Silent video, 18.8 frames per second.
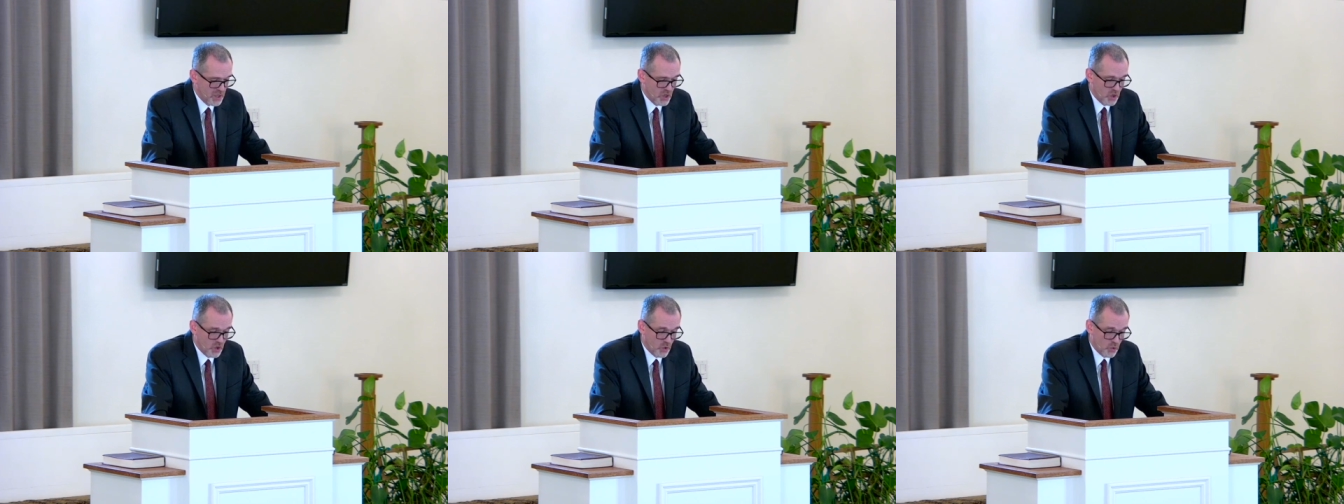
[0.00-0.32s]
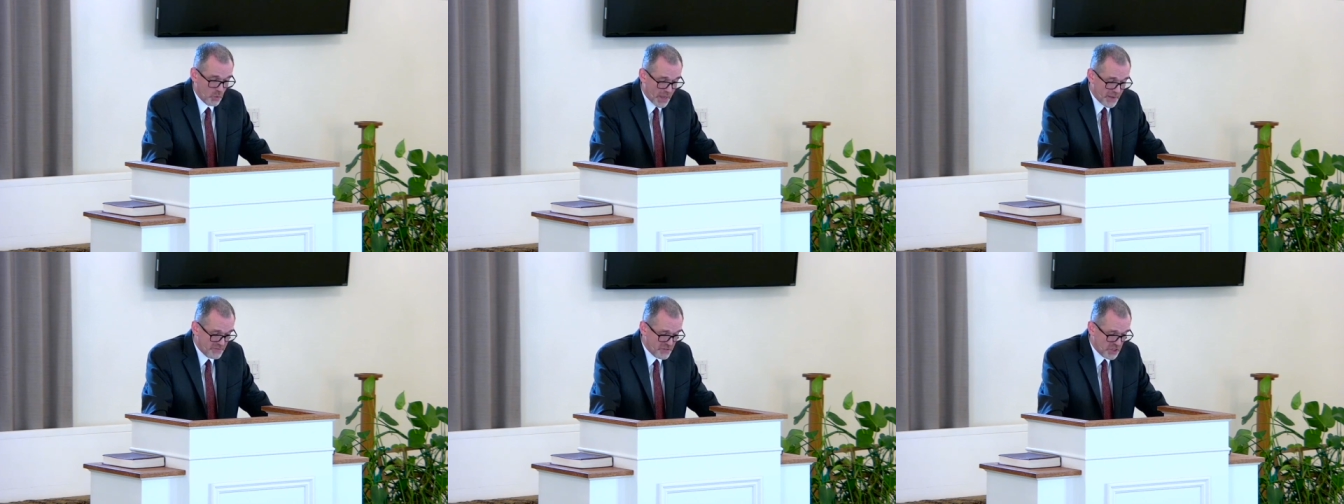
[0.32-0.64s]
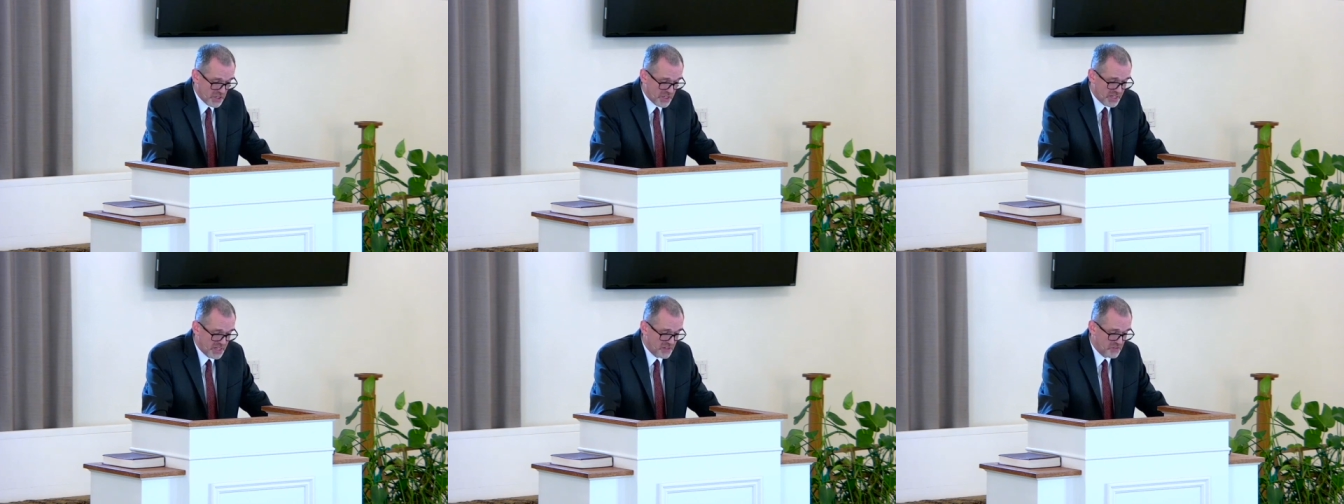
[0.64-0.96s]

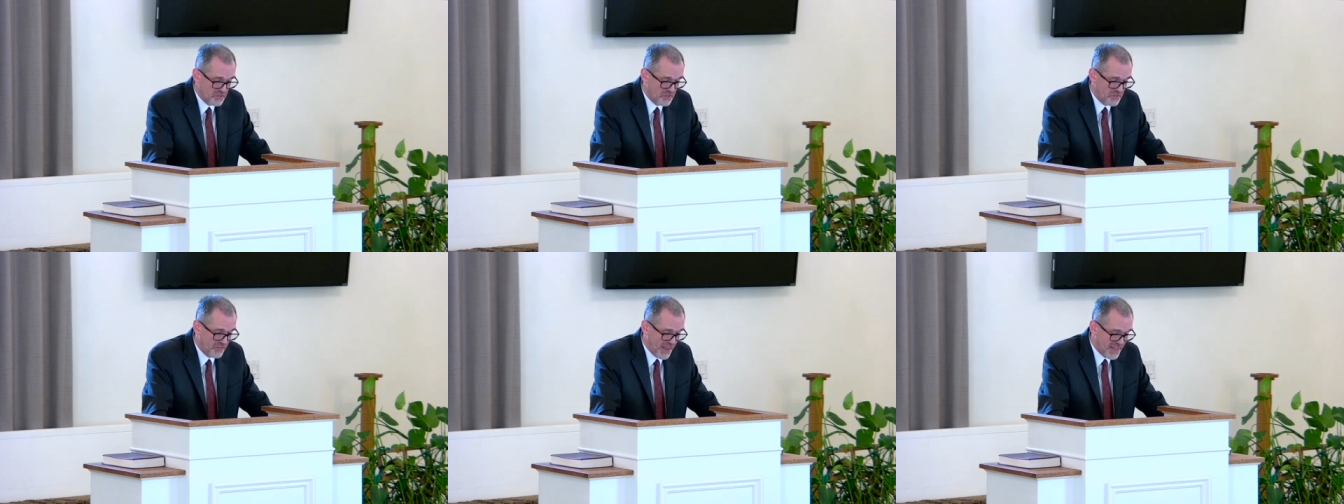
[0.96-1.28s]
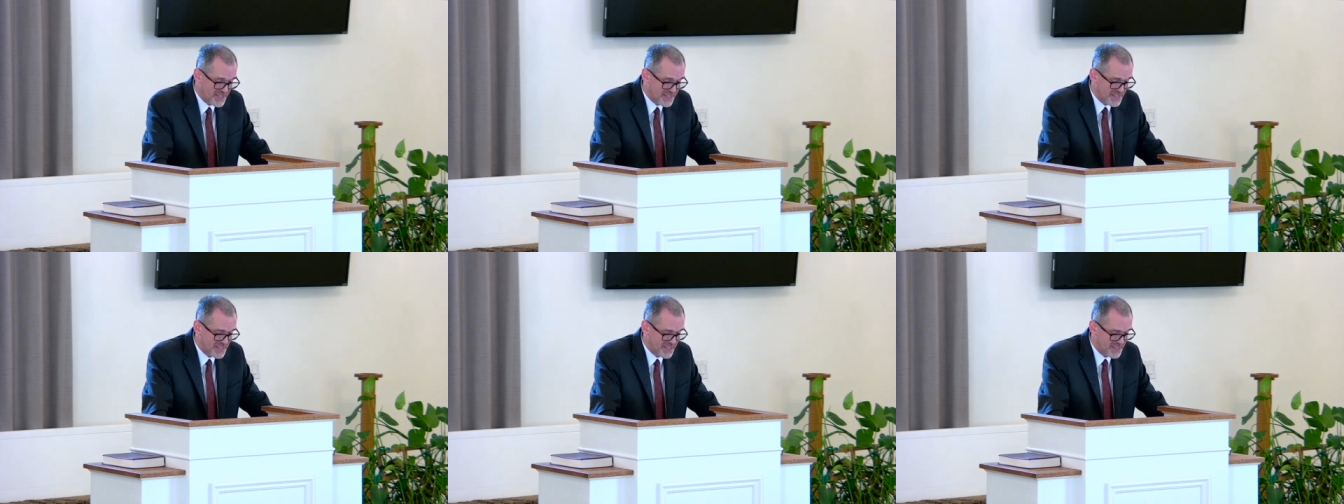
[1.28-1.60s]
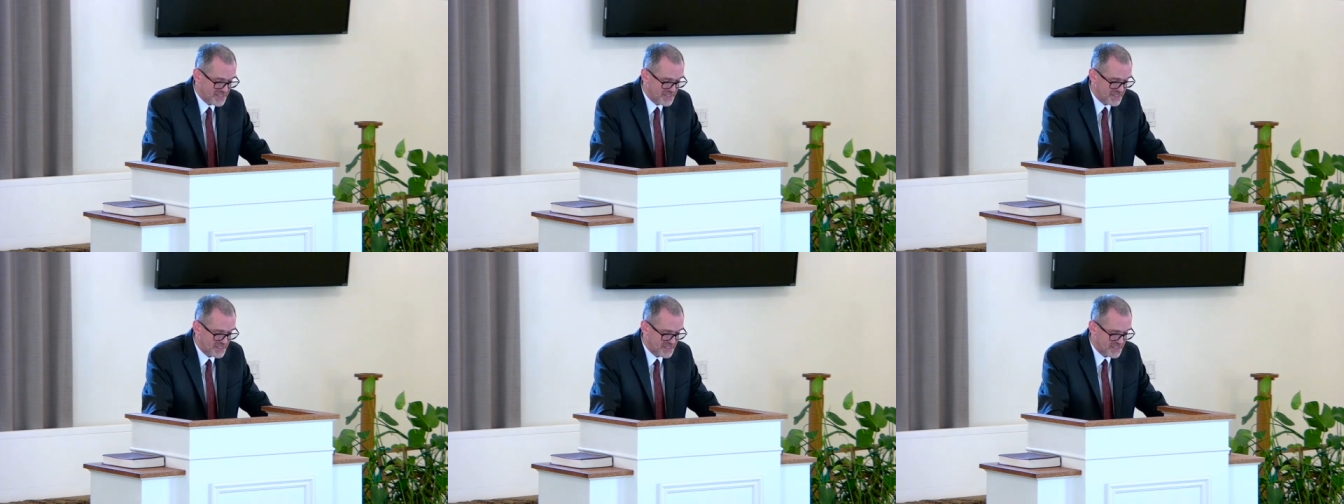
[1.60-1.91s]
whoever
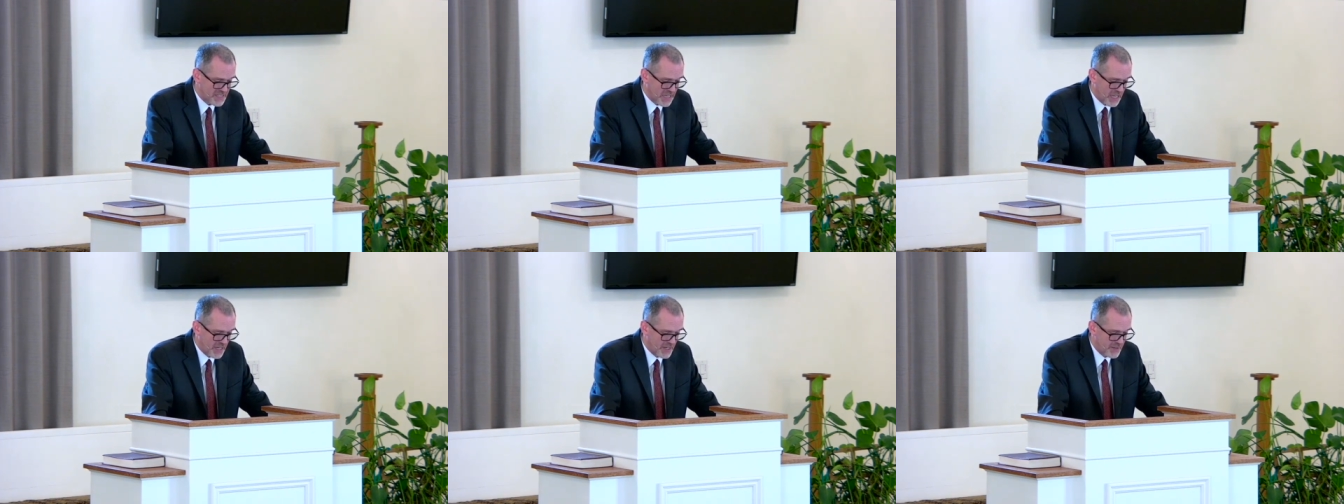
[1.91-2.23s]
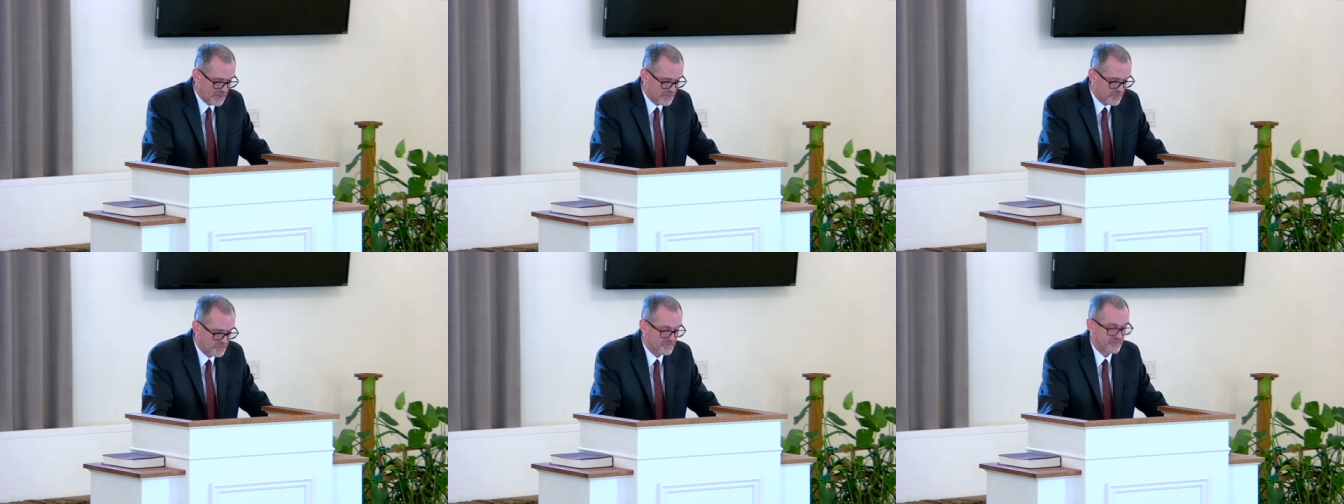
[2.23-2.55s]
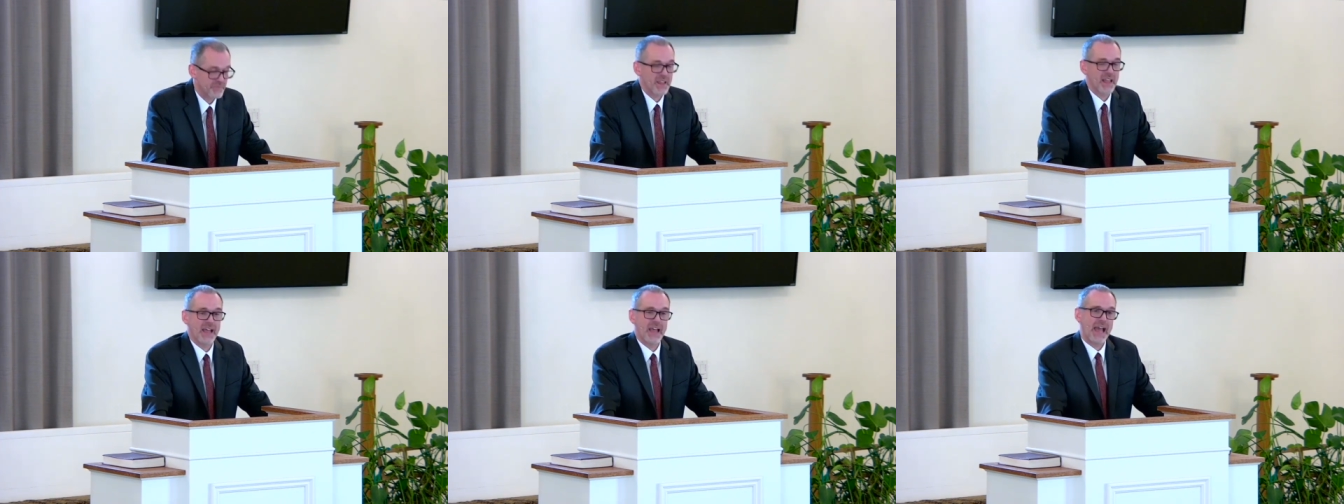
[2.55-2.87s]
confesses the Son
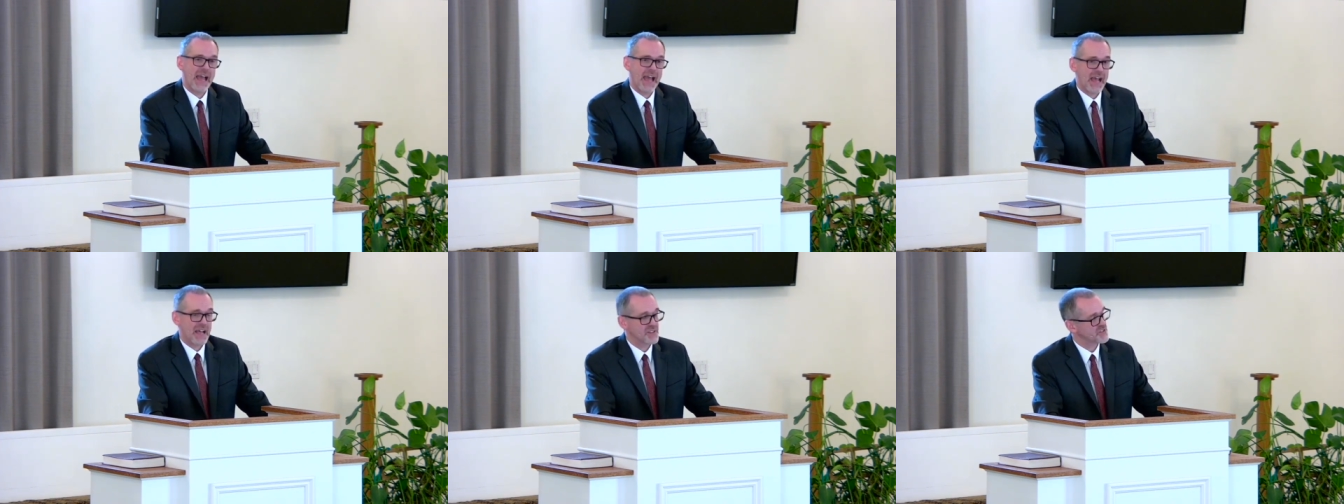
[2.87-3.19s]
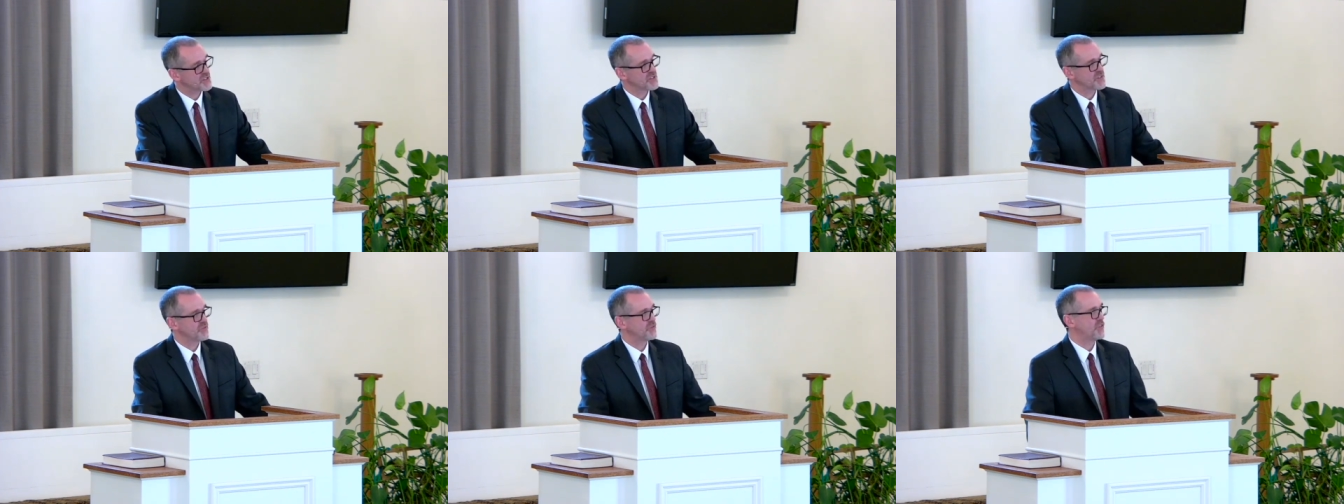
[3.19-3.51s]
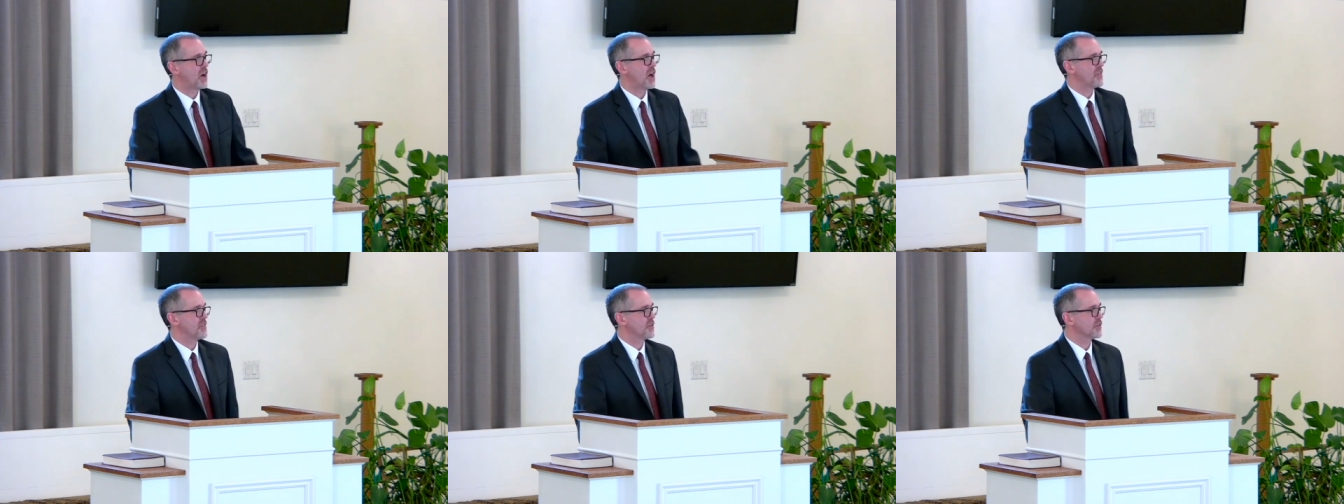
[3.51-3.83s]
has the
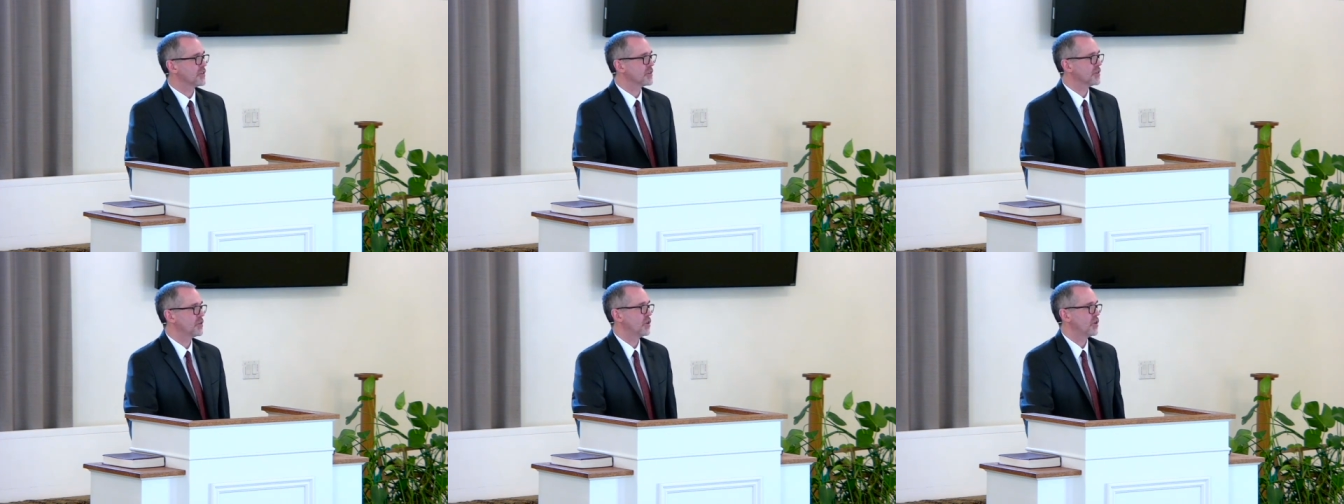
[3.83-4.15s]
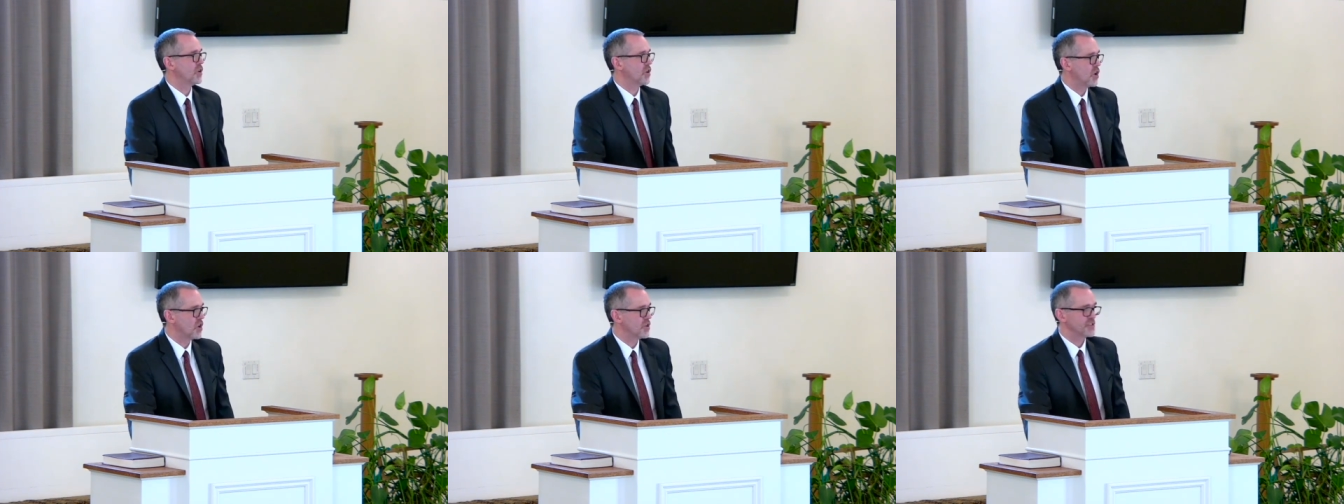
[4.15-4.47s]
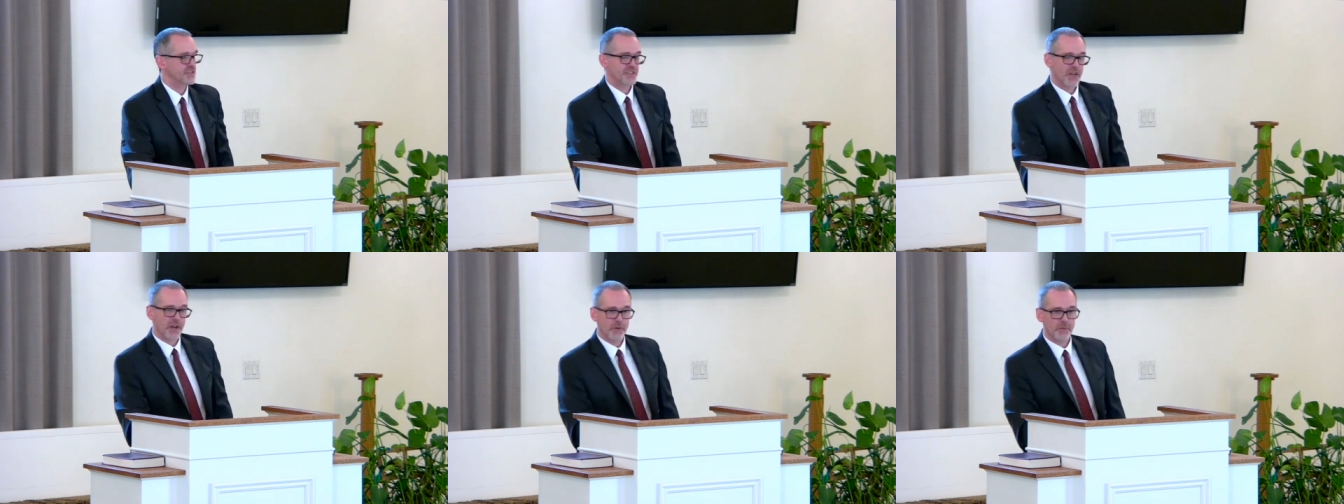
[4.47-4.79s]
Father
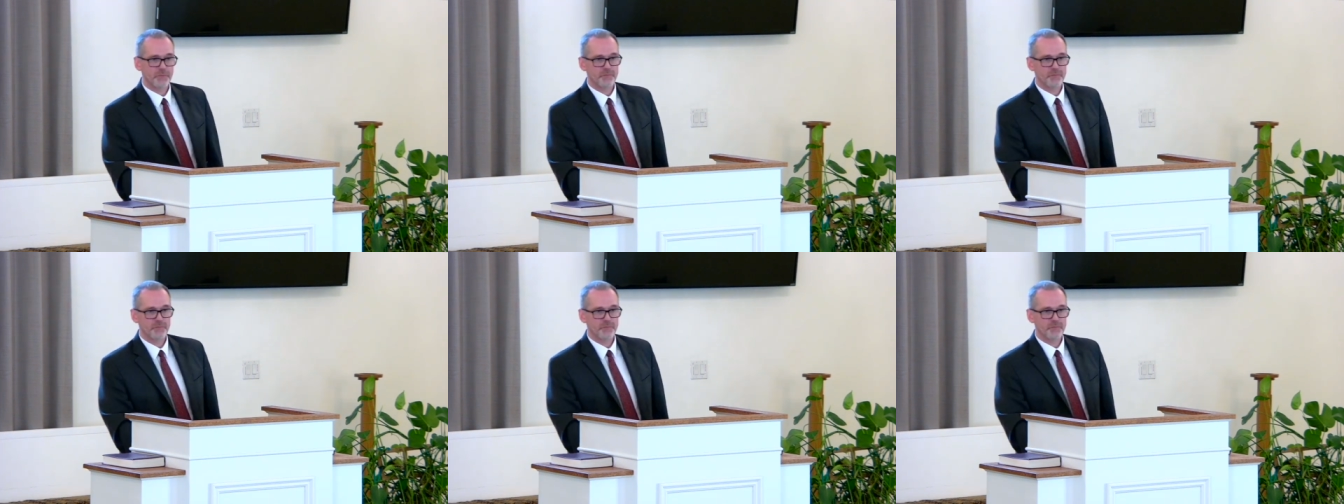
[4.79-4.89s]
also.